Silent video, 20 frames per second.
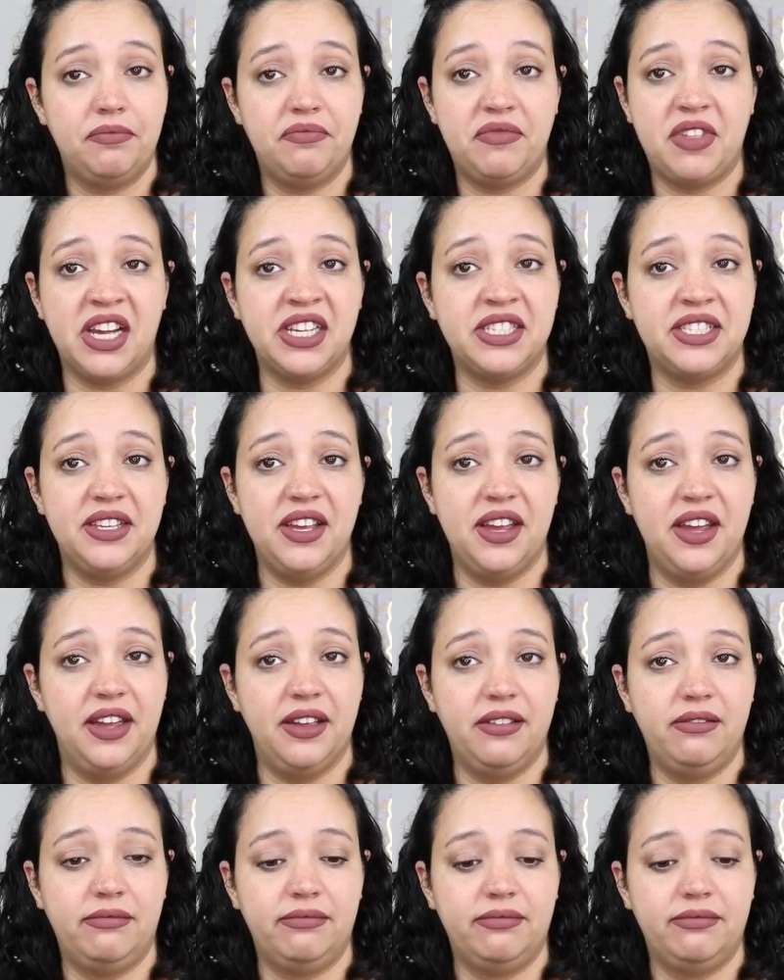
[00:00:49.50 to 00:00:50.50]
That's
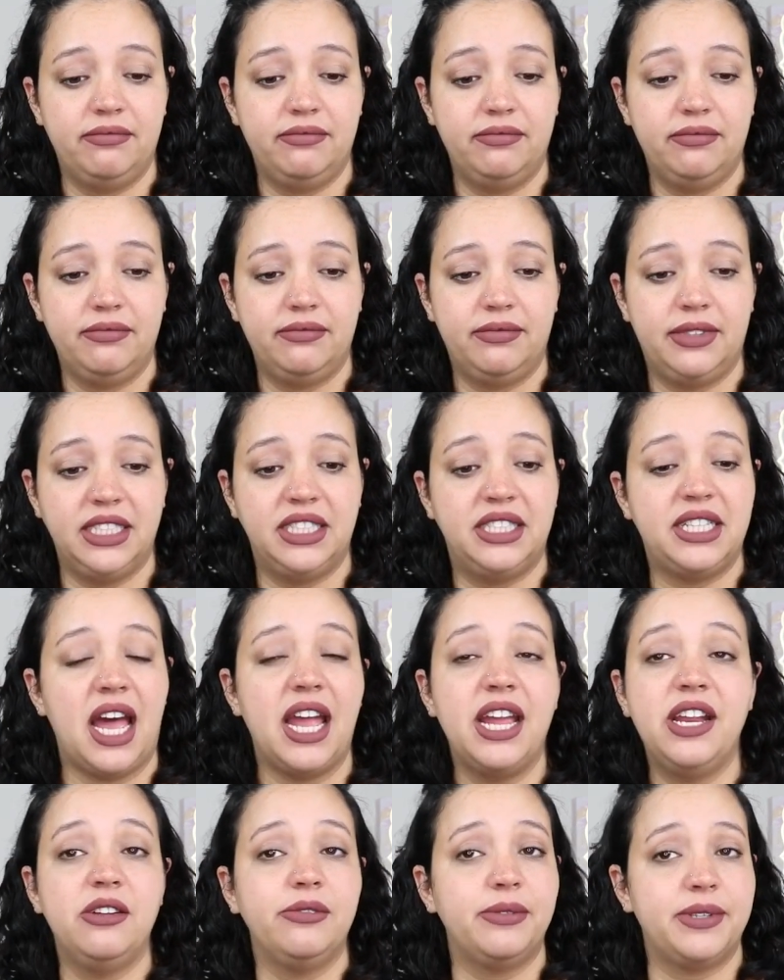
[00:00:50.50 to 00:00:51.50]
it. The
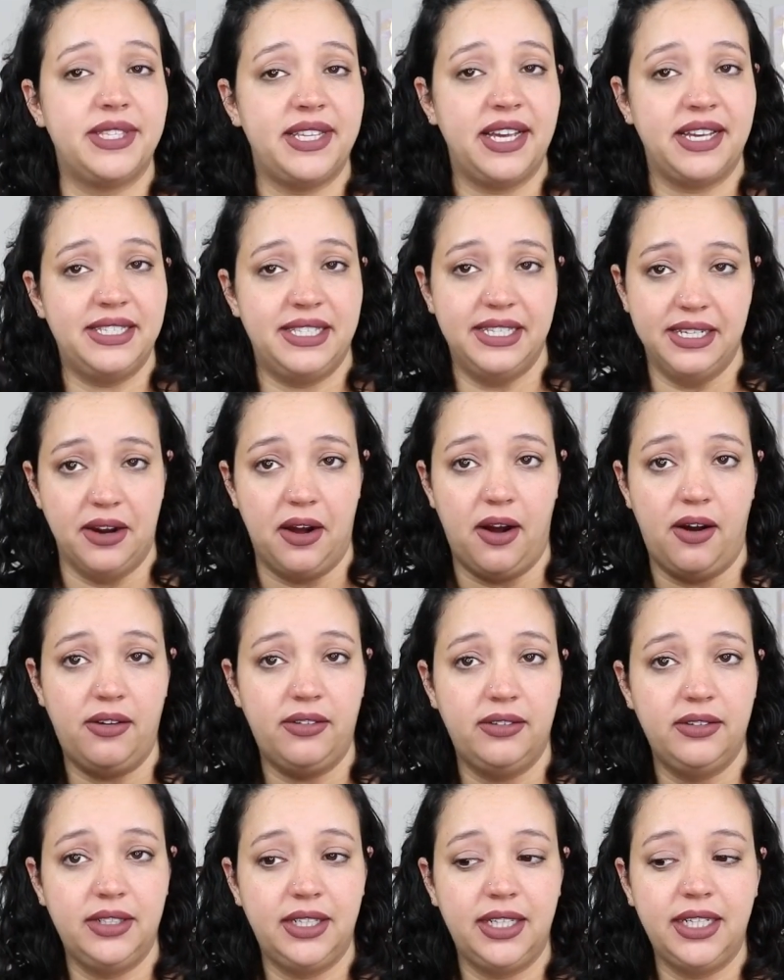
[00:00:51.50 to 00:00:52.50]
title says it
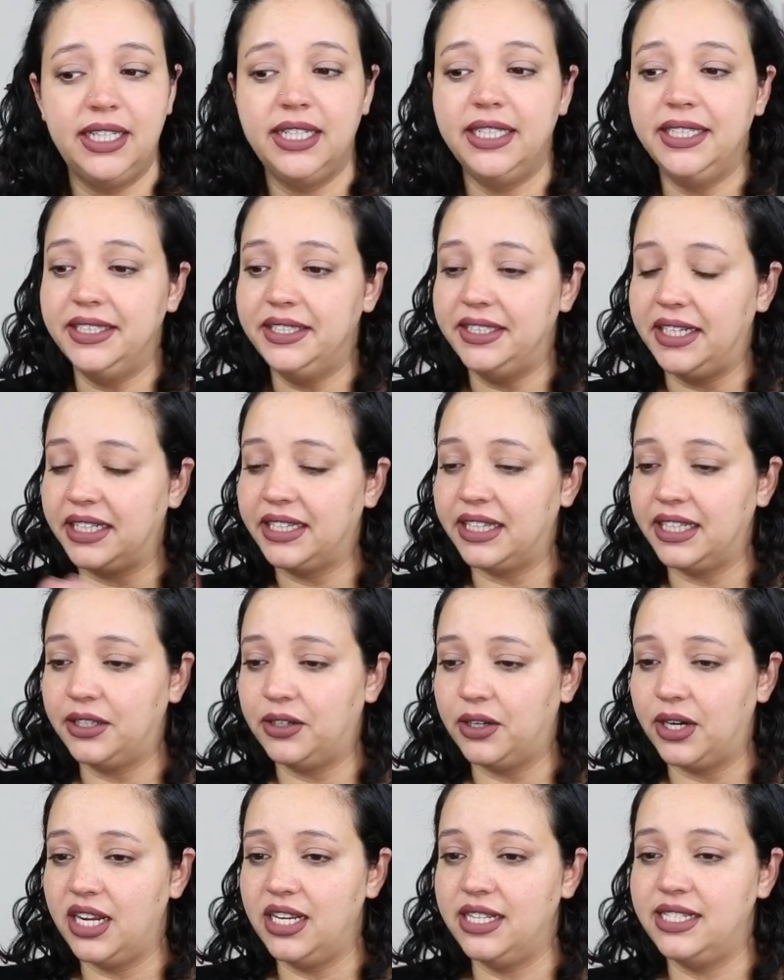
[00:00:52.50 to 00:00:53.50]
all. Nothing
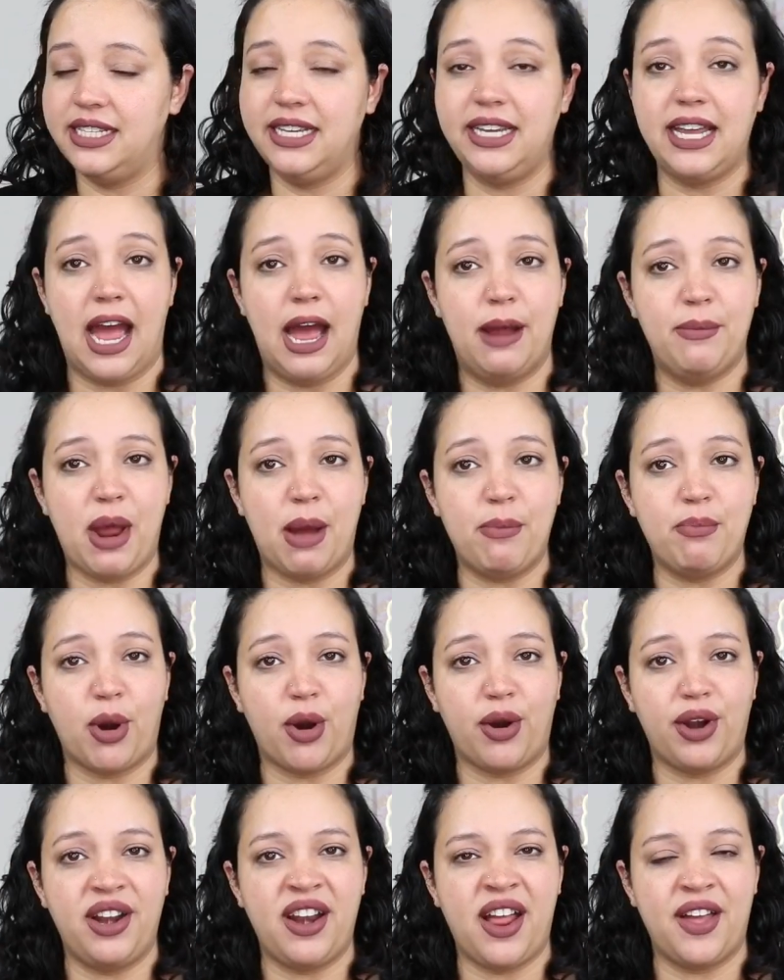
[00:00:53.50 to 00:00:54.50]
crazy. I'm not
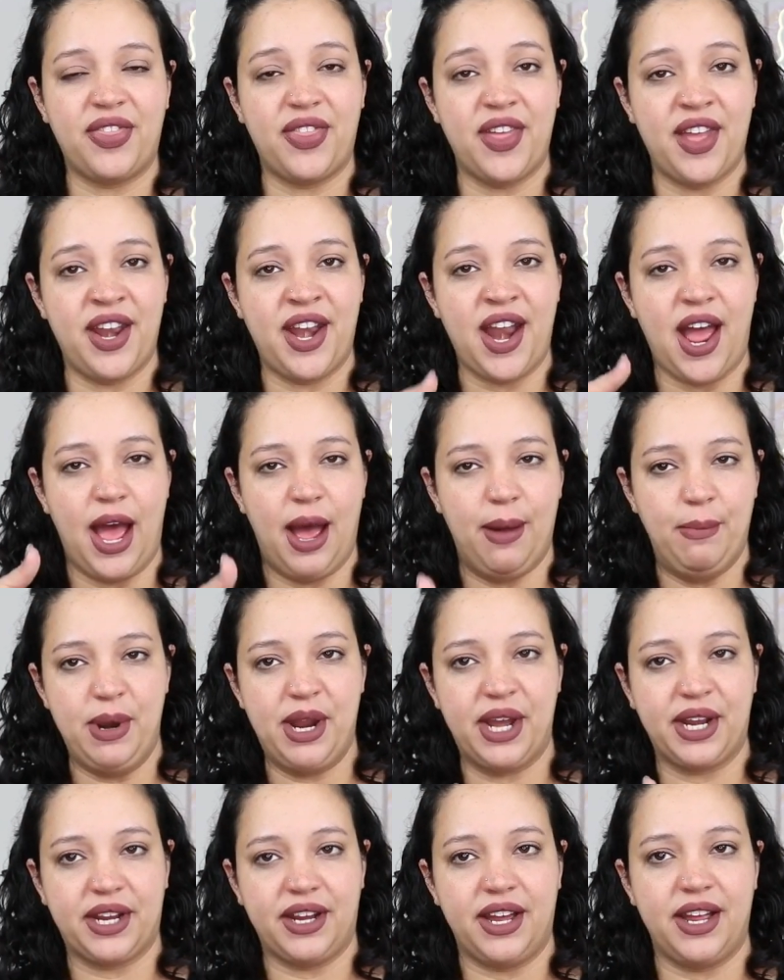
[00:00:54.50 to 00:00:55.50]
burning nothing. I'm
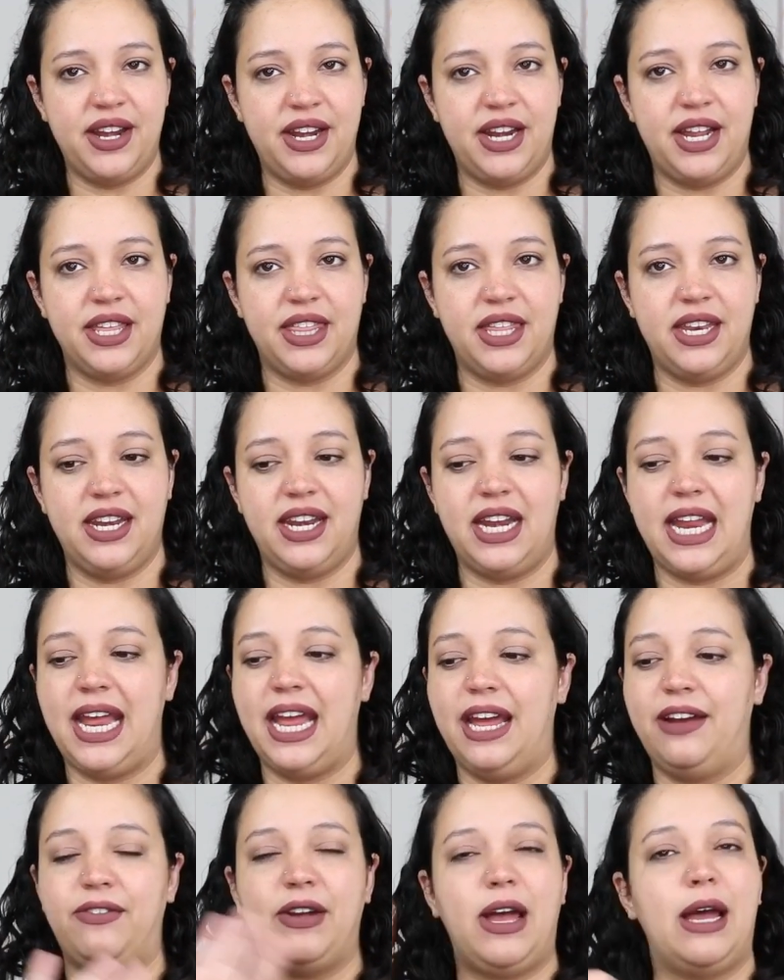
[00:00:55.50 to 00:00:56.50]
not cutting nothing in
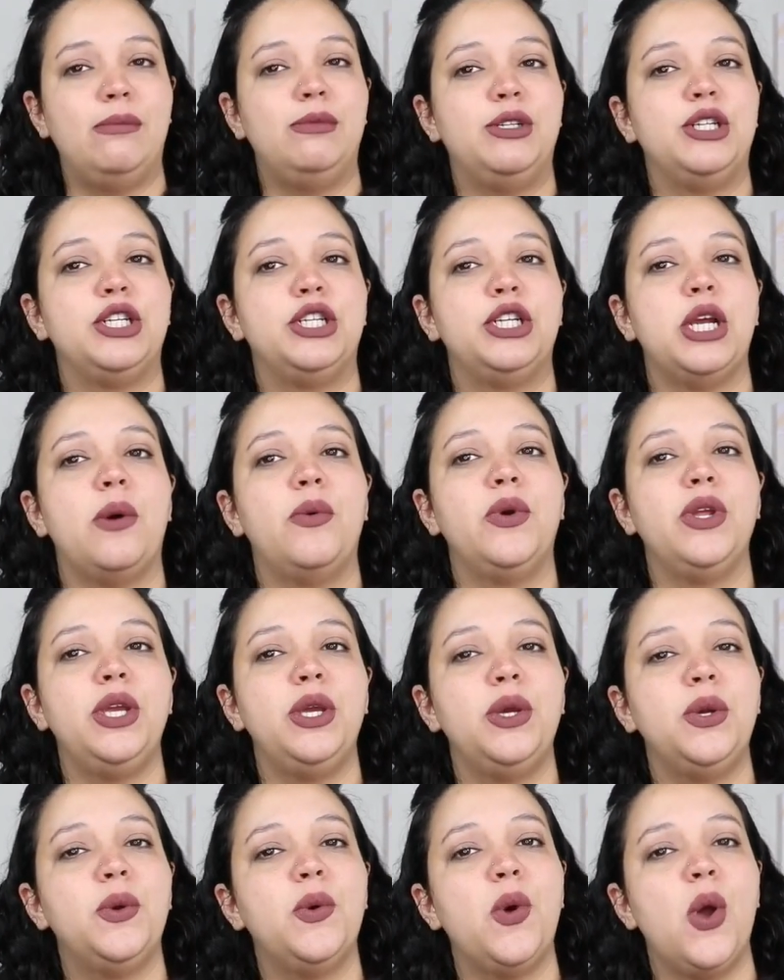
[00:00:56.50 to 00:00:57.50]
half. I'm just showing
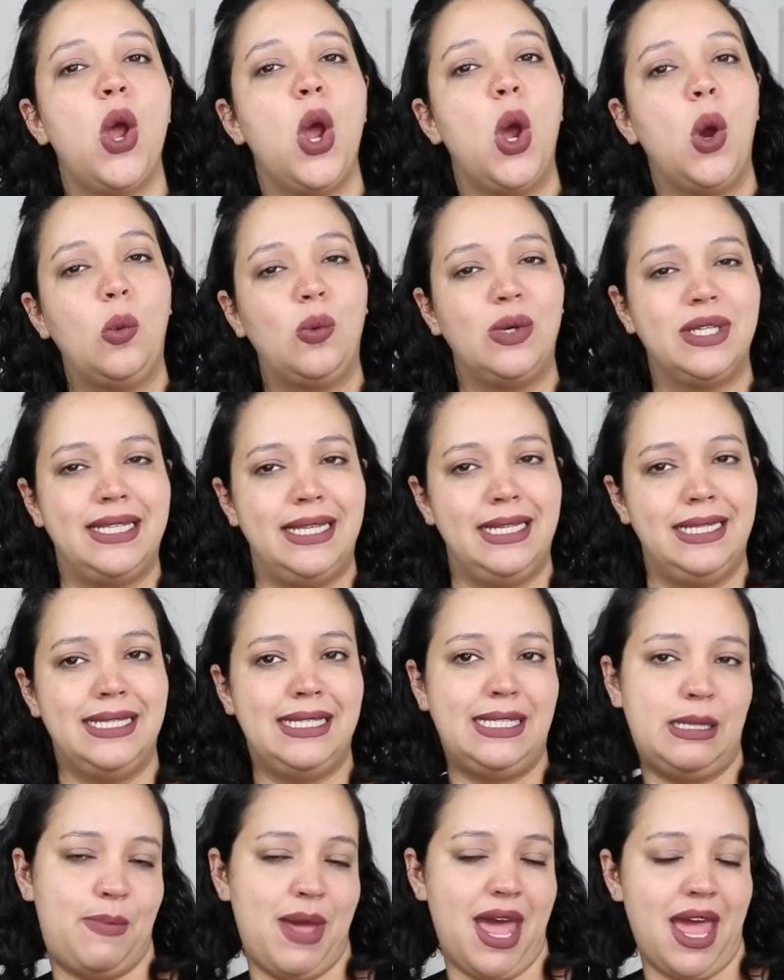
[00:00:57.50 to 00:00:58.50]
you what's
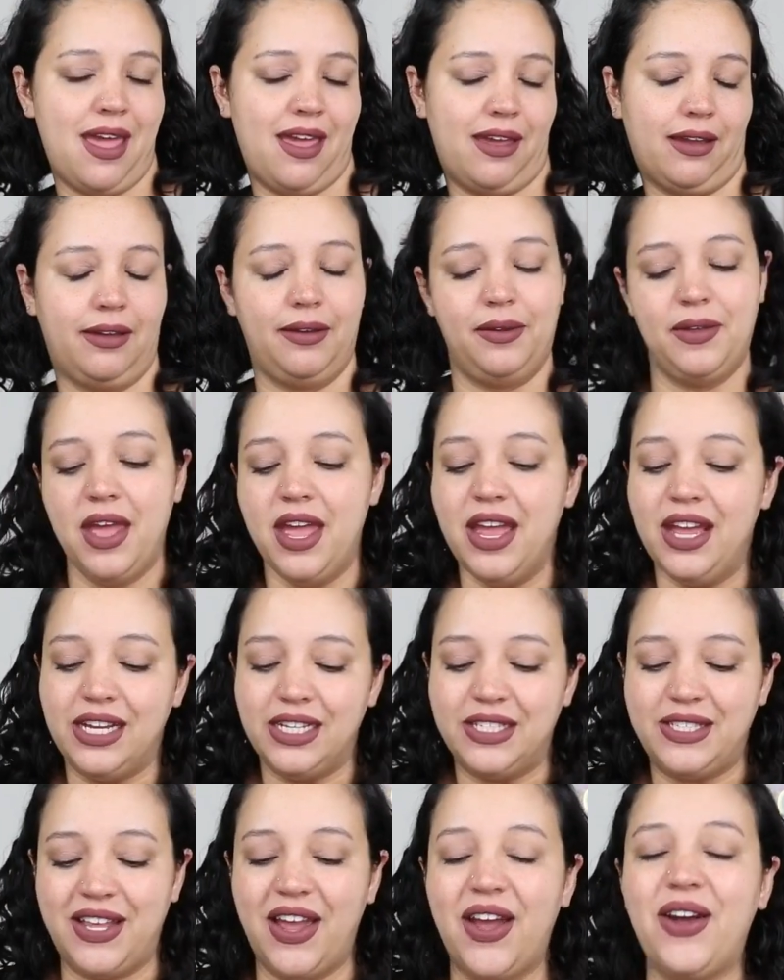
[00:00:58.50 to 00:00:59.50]
in the bag.
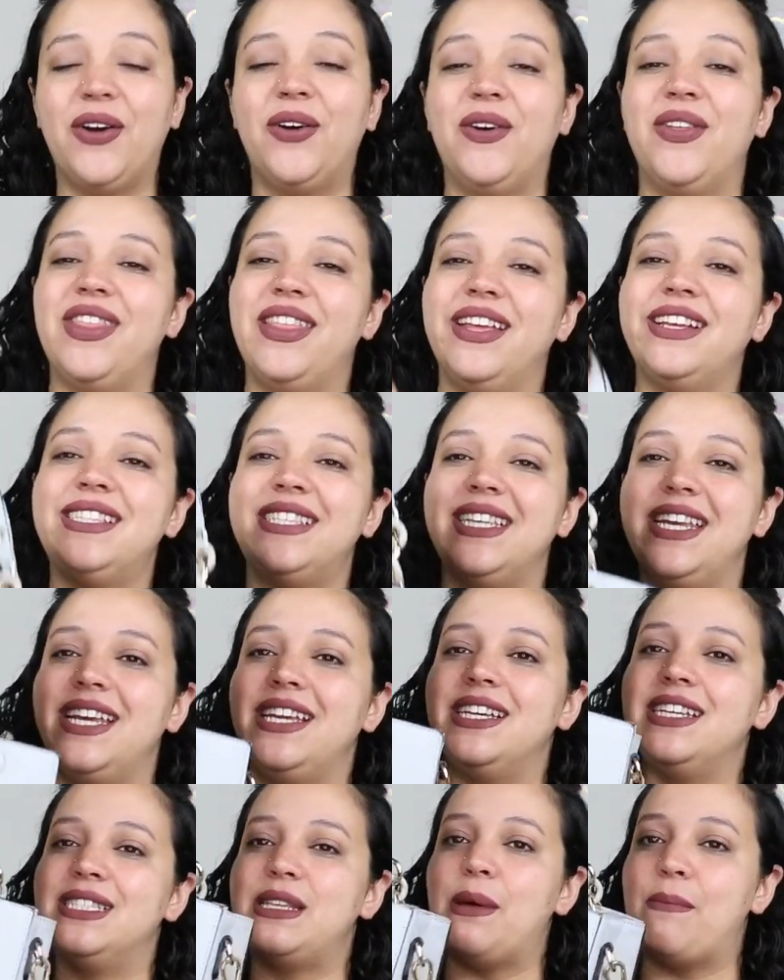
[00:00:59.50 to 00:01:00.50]
So this
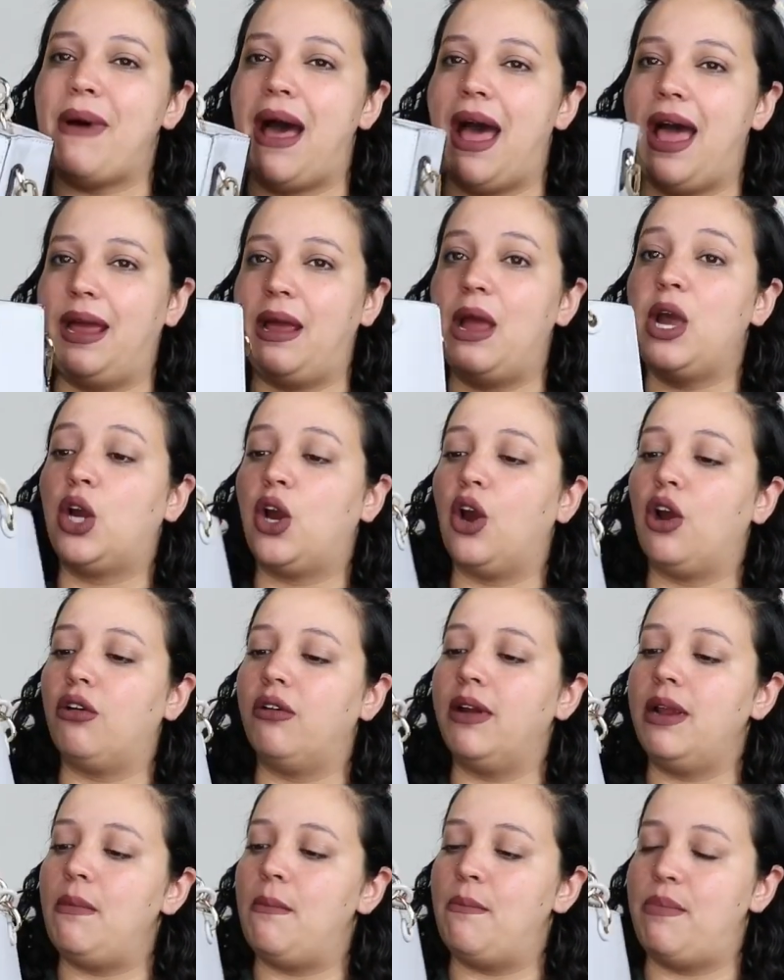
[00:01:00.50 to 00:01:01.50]
is my
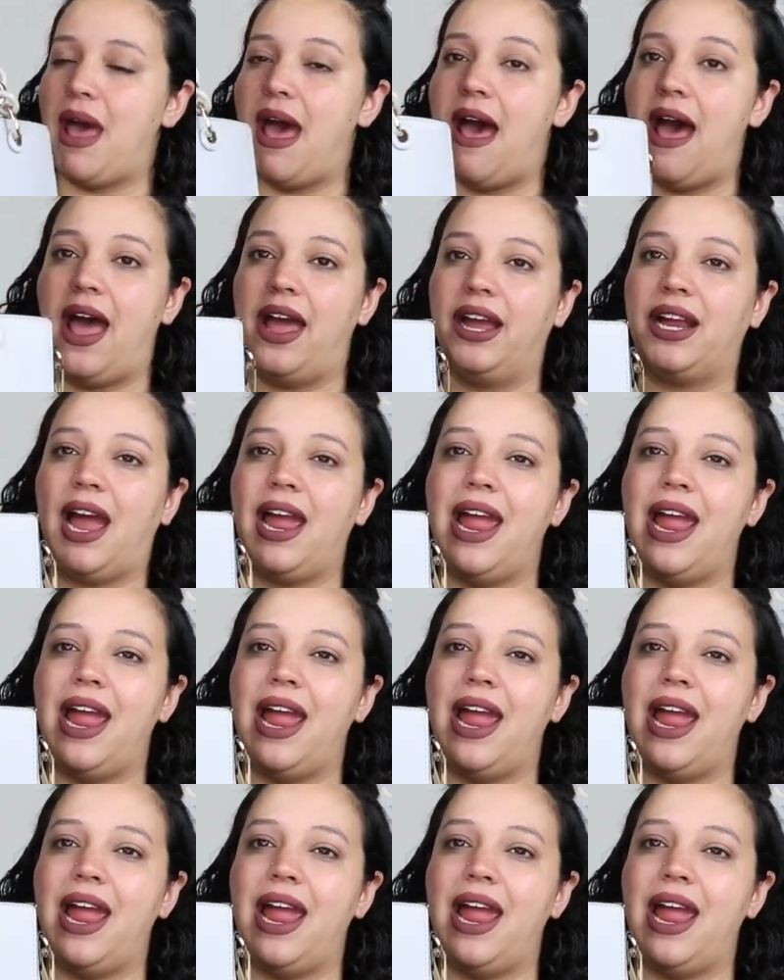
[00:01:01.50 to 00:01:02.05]
current bag.